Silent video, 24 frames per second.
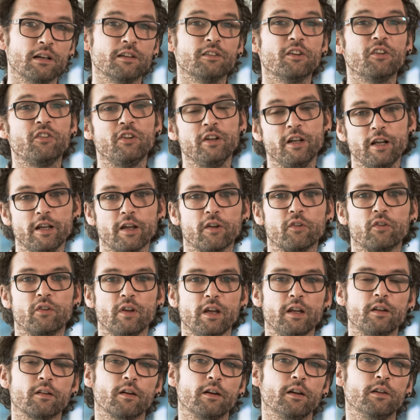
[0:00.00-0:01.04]
the CDS
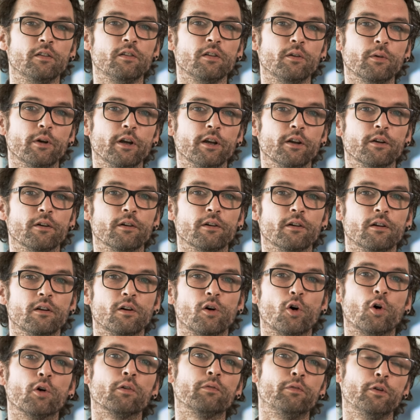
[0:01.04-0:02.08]
Data Integrator,
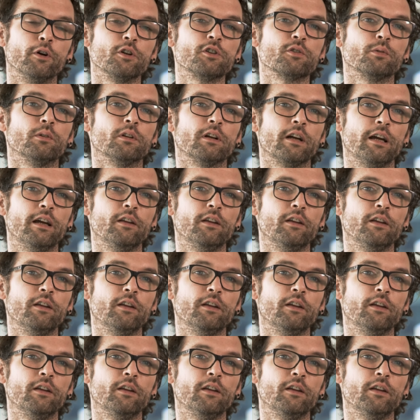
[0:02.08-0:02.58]
or Virtual